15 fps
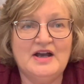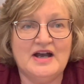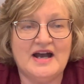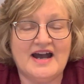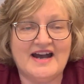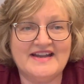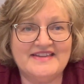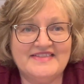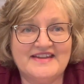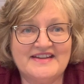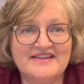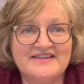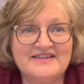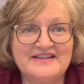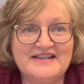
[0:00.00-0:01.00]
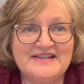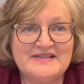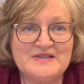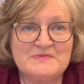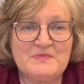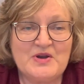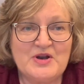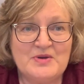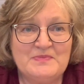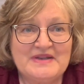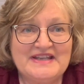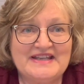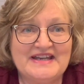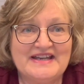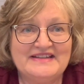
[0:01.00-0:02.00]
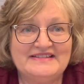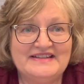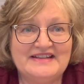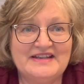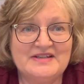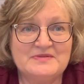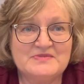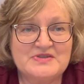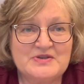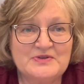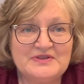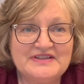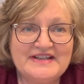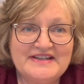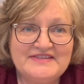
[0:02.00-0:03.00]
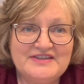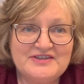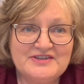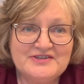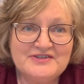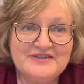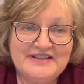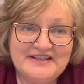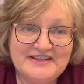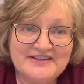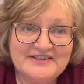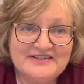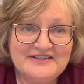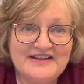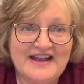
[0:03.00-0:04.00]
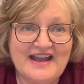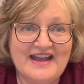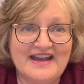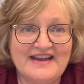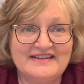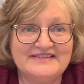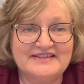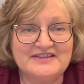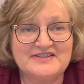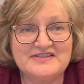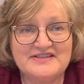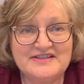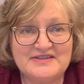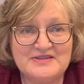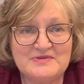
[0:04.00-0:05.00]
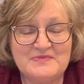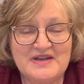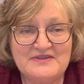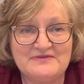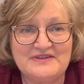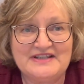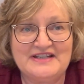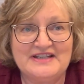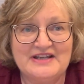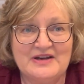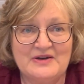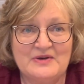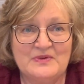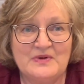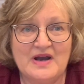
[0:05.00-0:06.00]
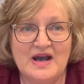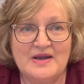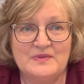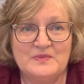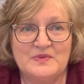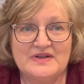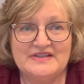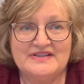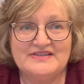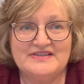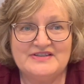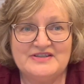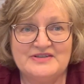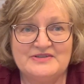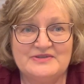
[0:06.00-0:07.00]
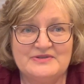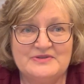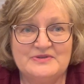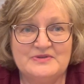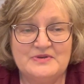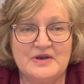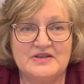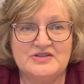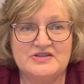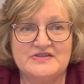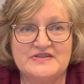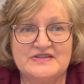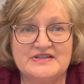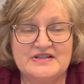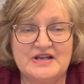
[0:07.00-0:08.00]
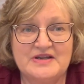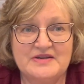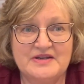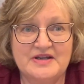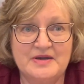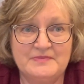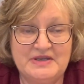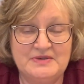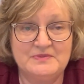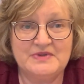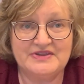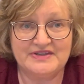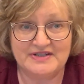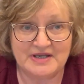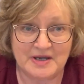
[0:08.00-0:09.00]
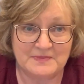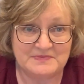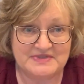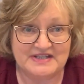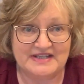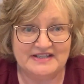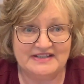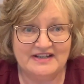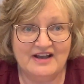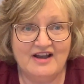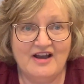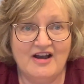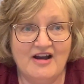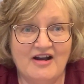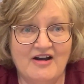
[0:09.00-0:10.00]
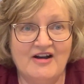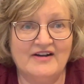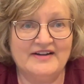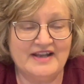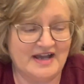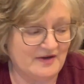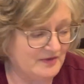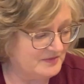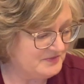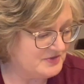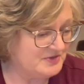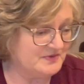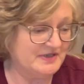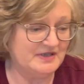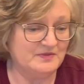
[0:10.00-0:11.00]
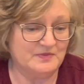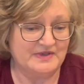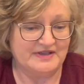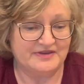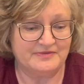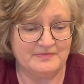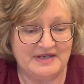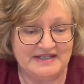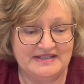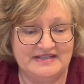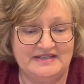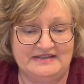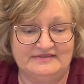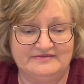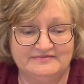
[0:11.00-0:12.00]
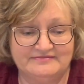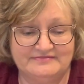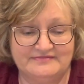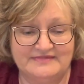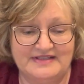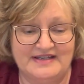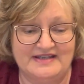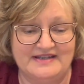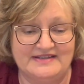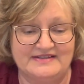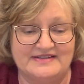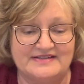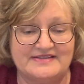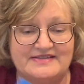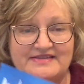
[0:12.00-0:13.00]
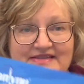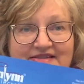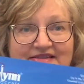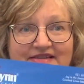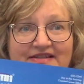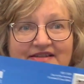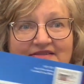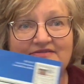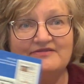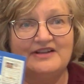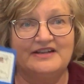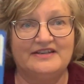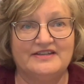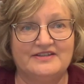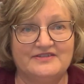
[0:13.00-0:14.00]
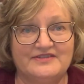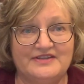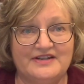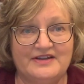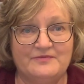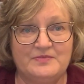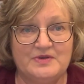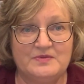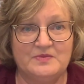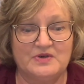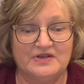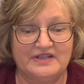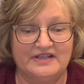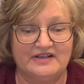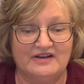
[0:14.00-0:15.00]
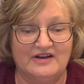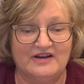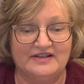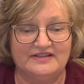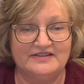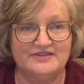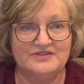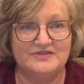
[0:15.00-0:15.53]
Hi there, it's Barb again, and I'm so glad that you're here and listening to my video. I wanted to just come in with an update on how I'm doing with my kit. And it's this kit right here that I've been working on.